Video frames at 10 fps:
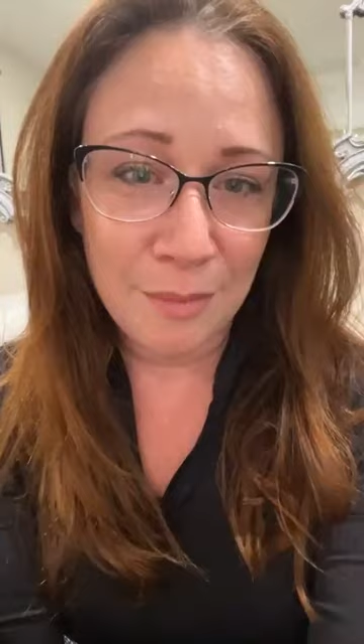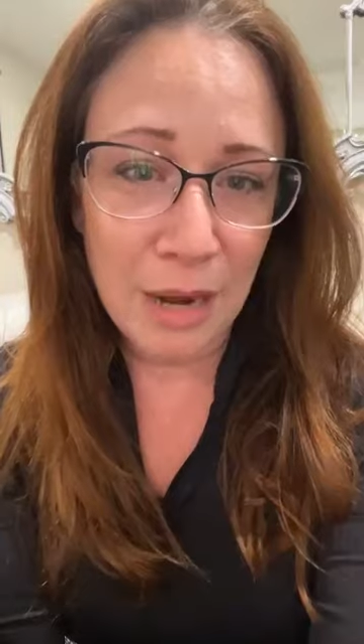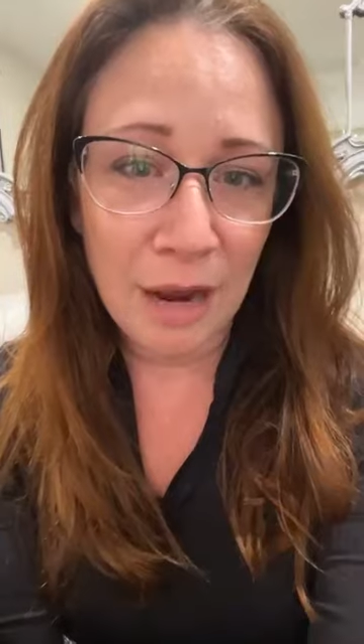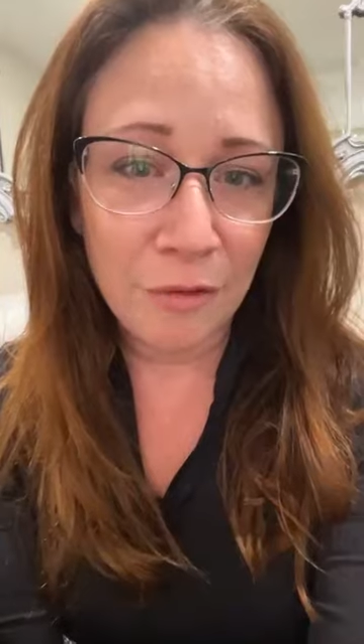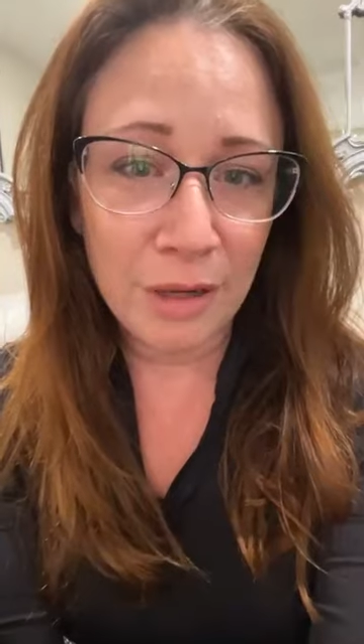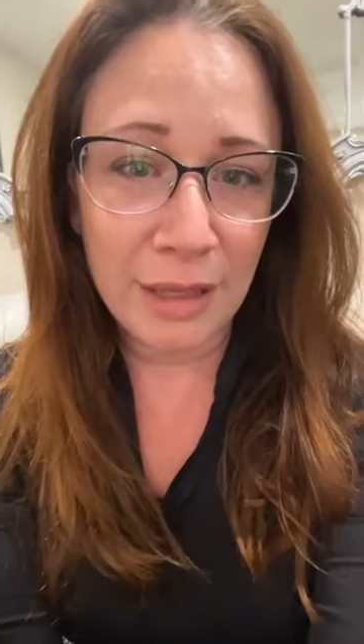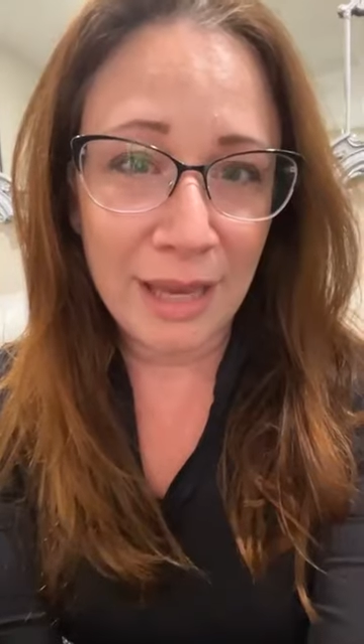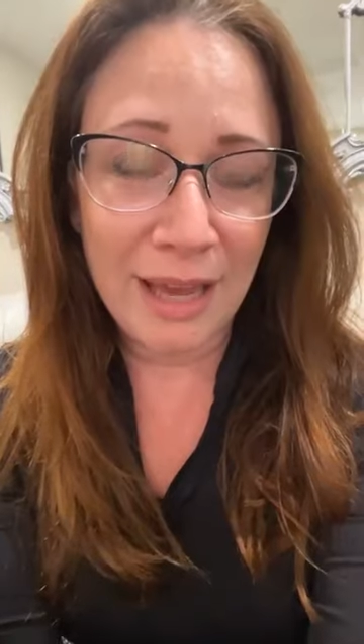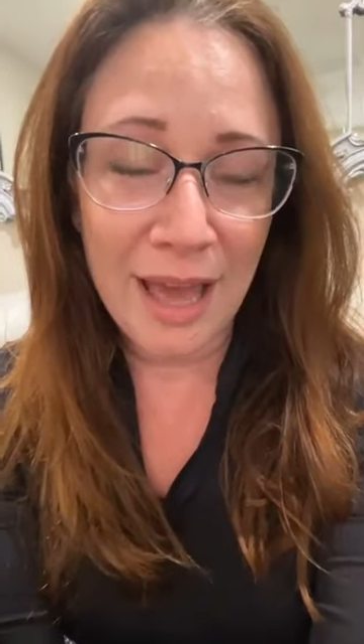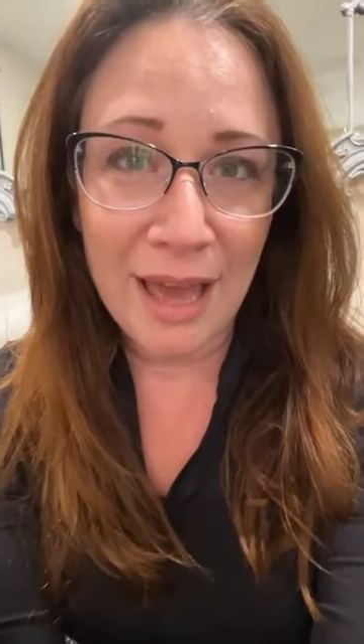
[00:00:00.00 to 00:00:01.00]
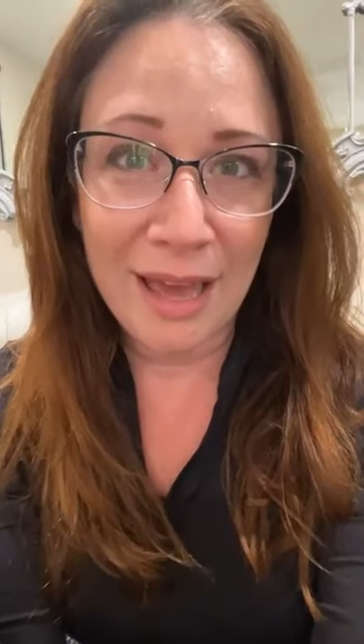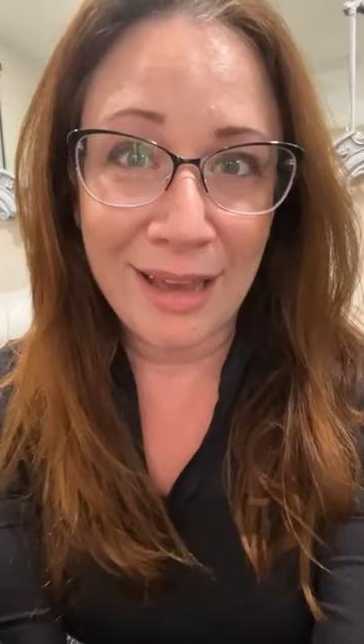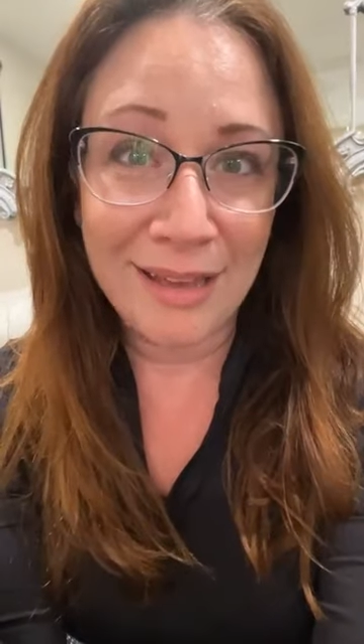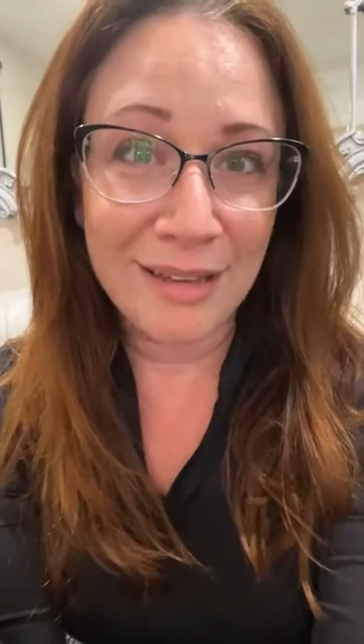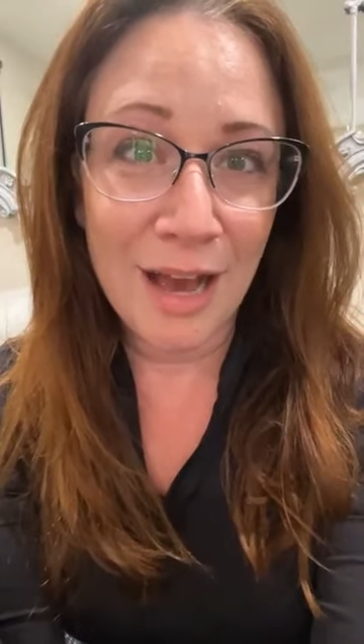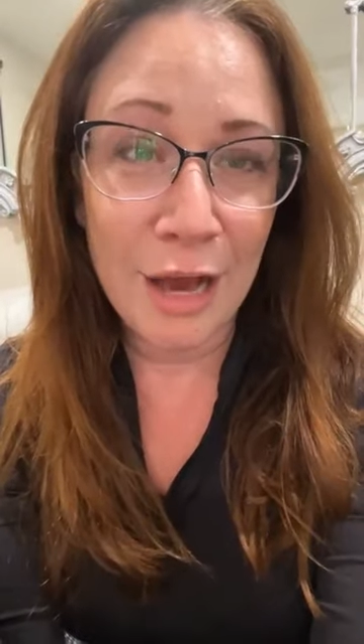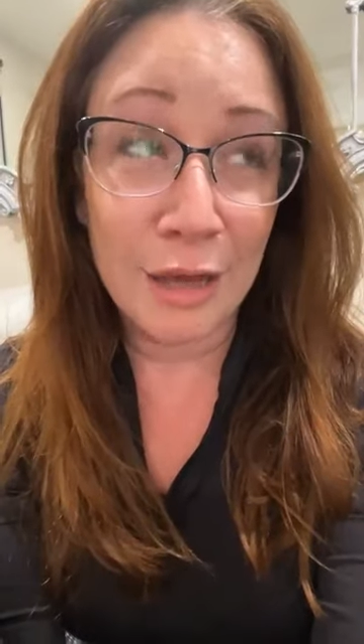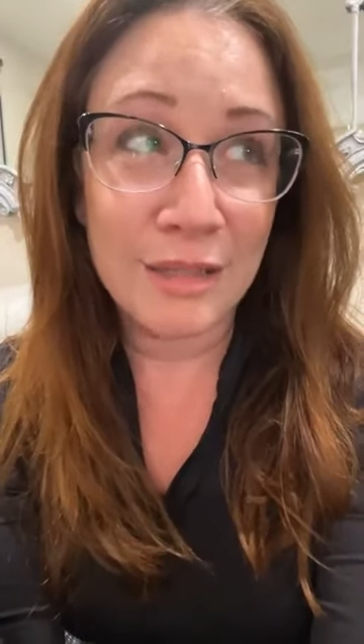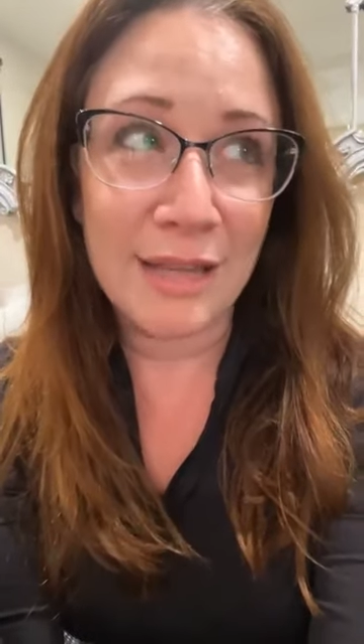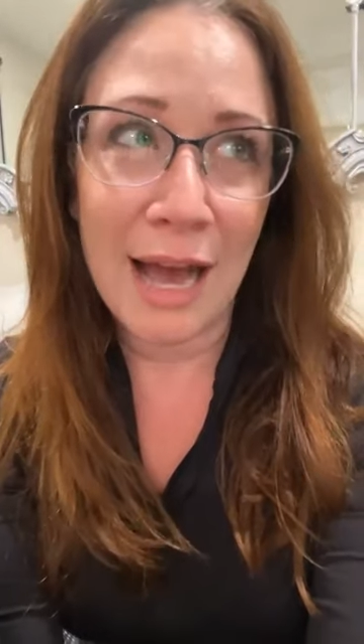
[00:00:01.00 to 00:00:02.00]
I'm not really a
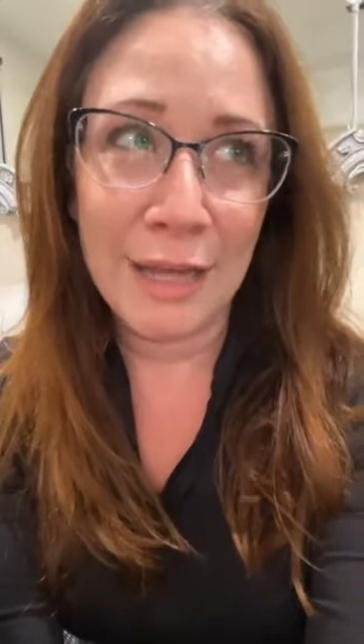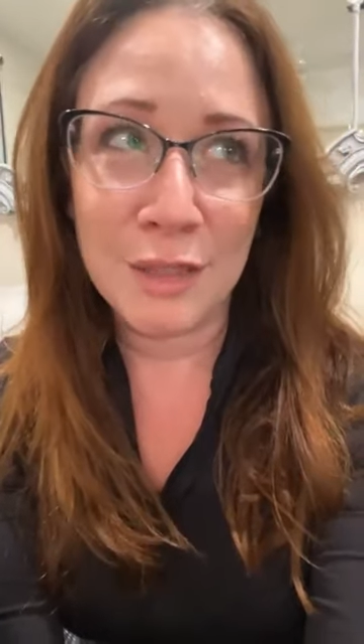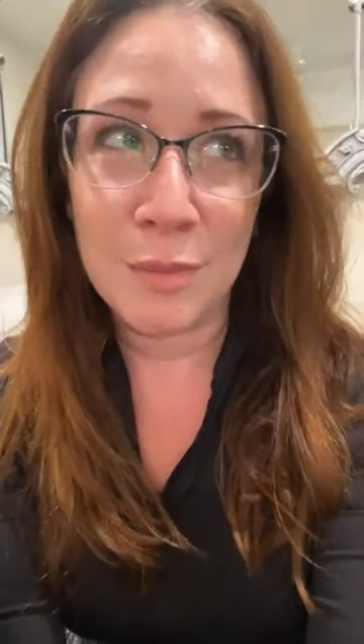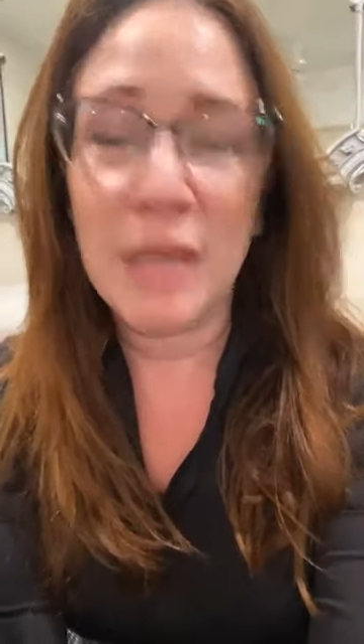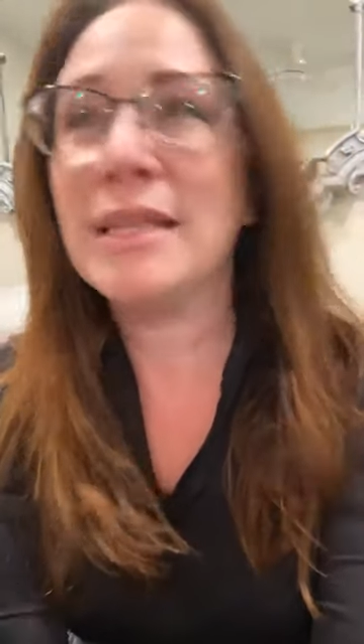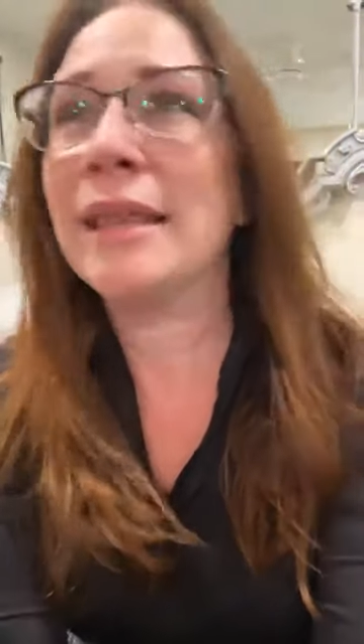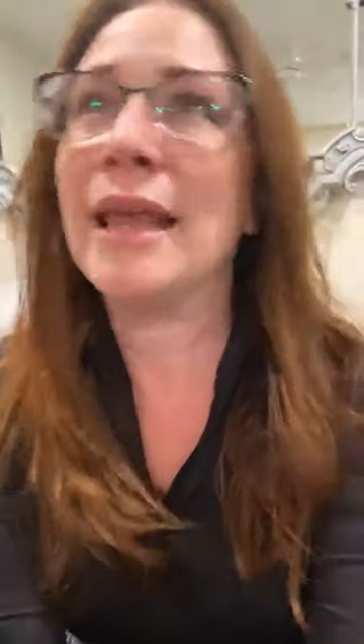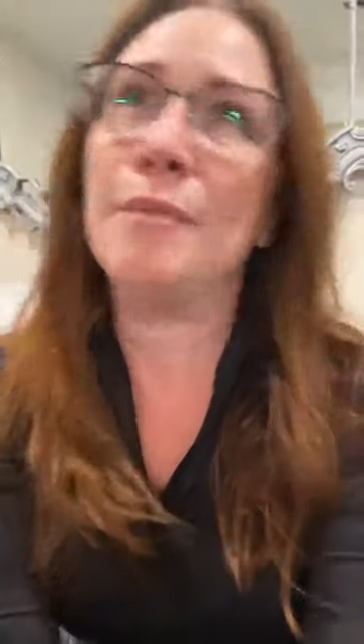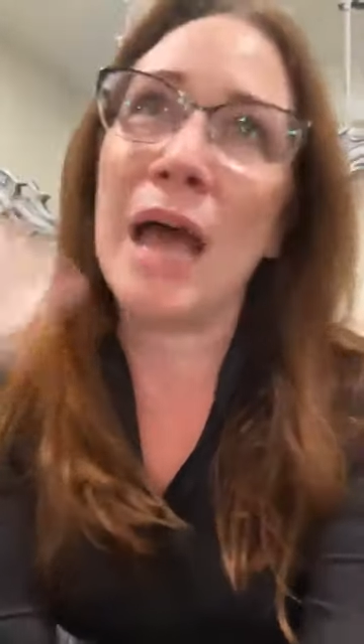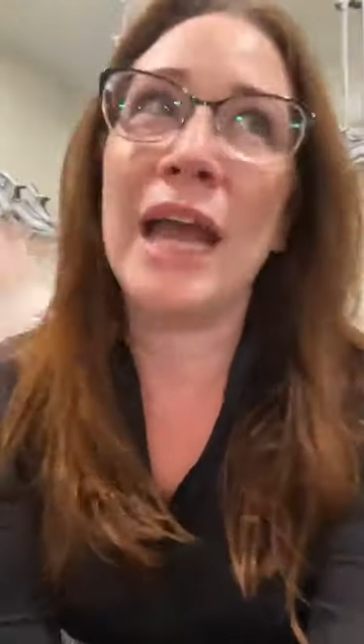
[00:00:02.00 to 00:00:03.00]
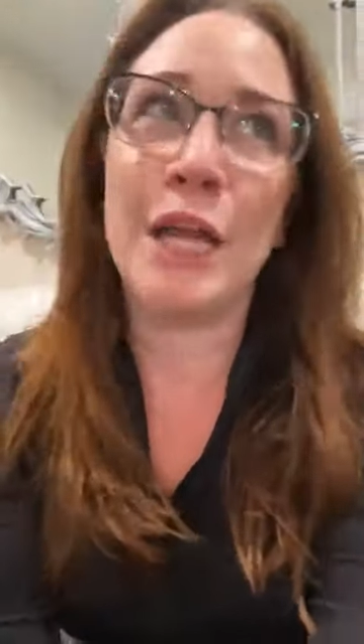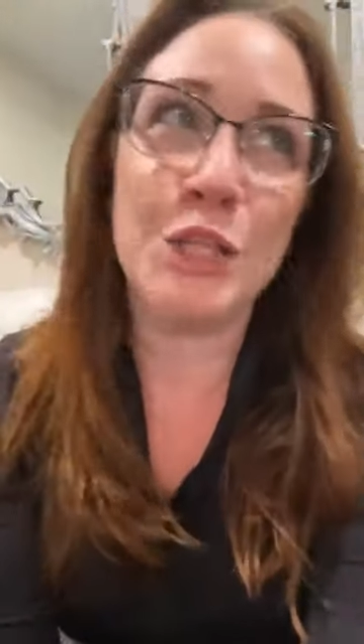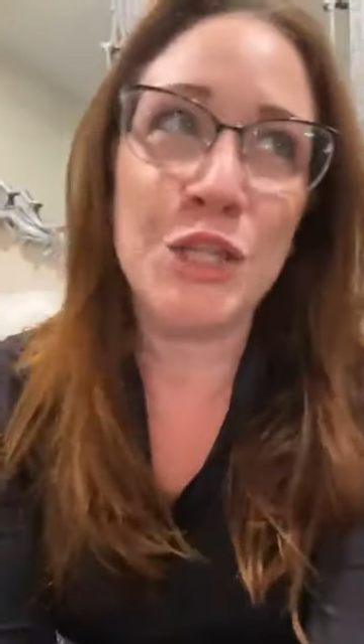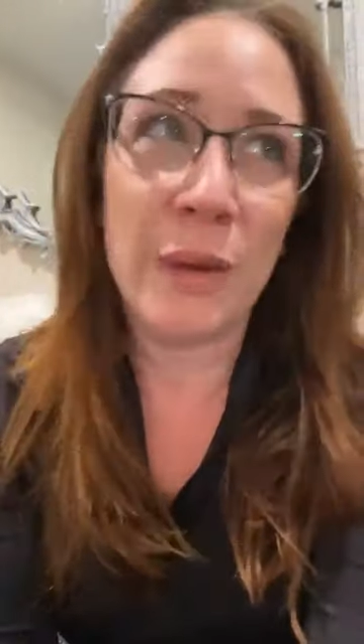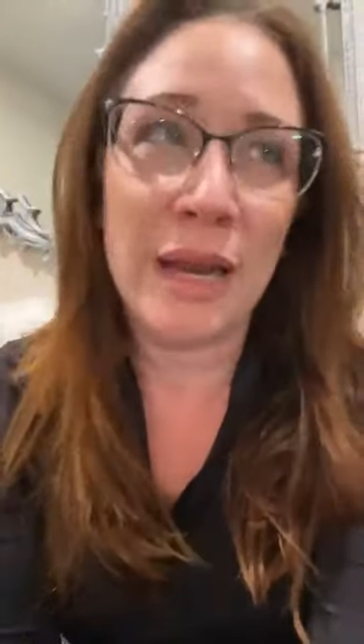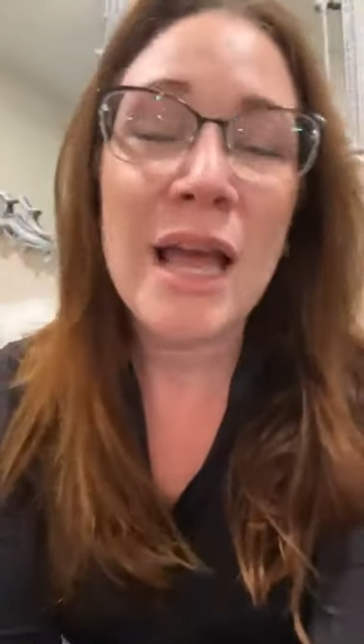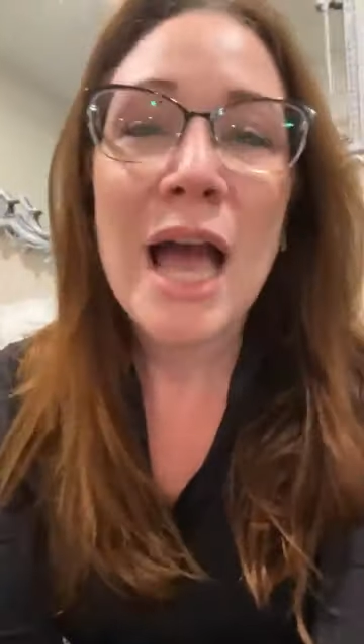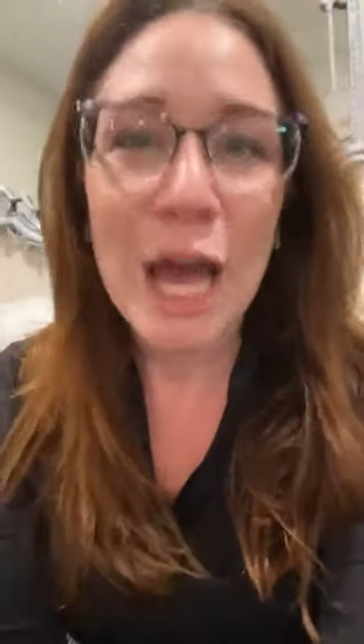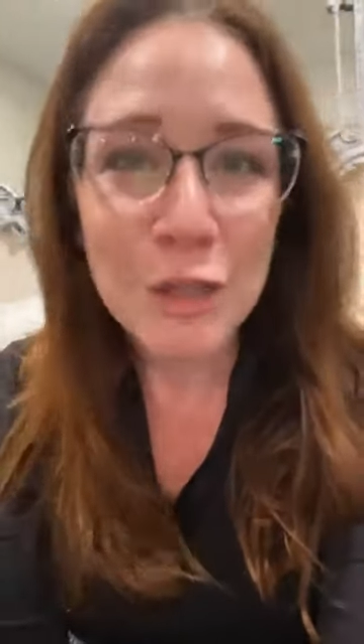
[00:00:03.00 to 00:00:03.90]
uh, signs. It's not that I'm not into it.